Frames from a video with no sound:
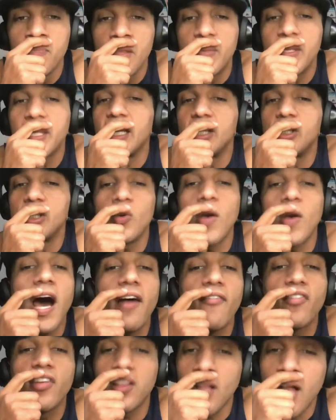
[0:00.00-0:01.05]
because you
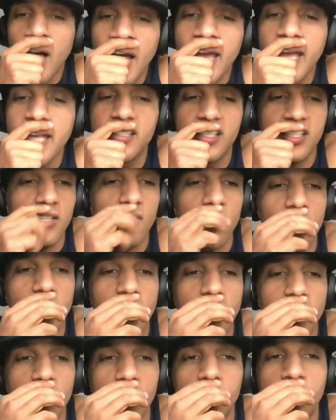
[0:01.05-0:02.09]
have clients and you're
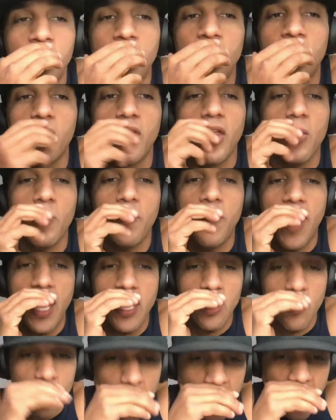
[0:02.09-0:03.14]
like, there's people that are
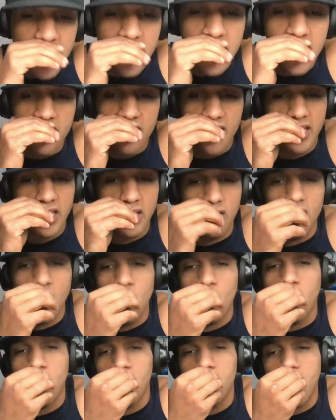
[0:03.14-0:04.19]
paying you money and like you
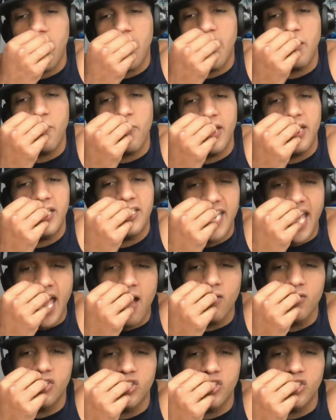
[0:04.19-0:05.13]
don't want to let anybody down.